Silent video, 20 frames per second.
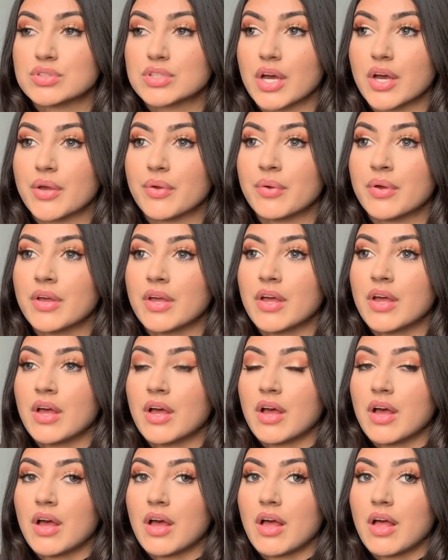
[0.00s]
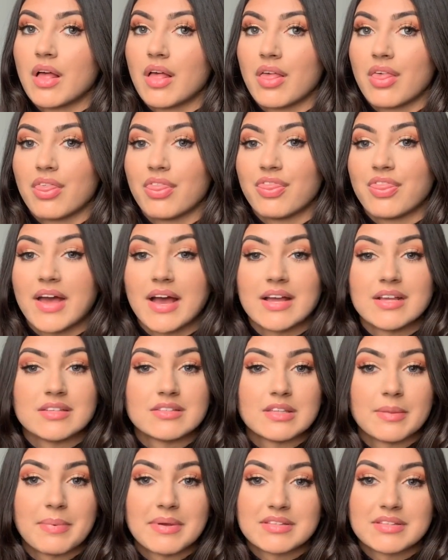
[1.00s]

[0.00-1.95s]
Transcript: So that is the